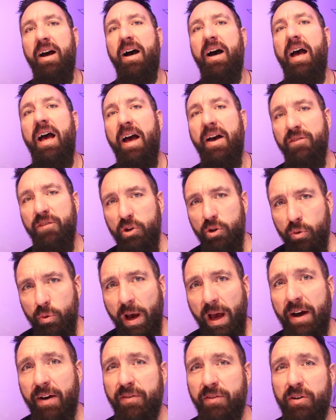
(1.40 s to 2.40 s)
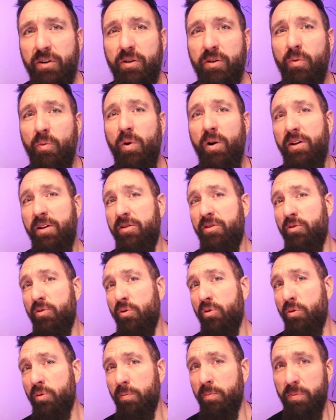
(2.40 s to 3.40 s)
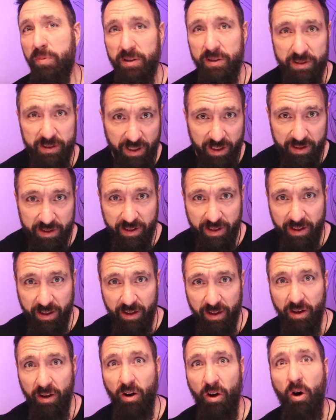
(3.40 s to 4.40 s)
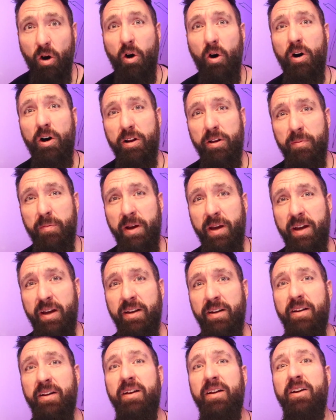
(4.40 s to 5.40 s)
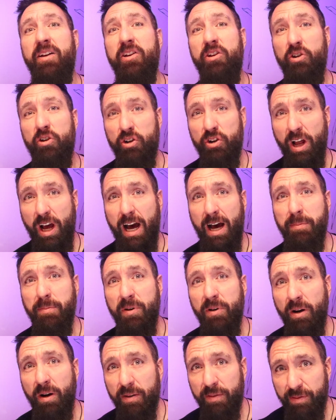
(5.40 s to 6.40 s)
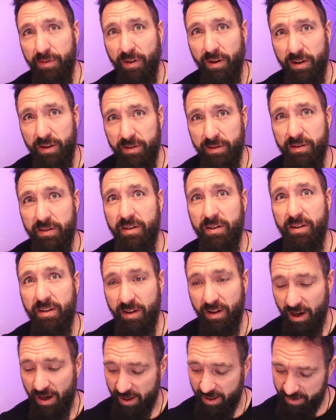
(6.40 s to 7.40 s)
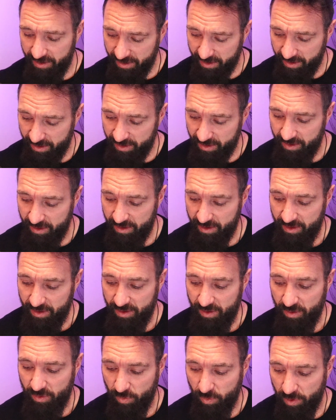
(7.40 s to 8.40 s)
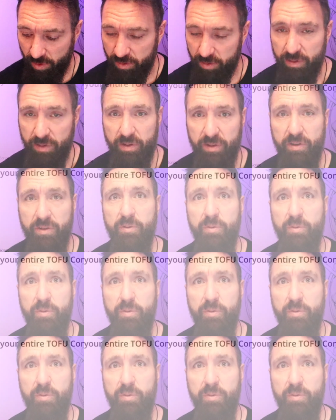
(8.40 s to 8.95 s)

Have you ever wanted to completely automate your top of funnel content? Well, you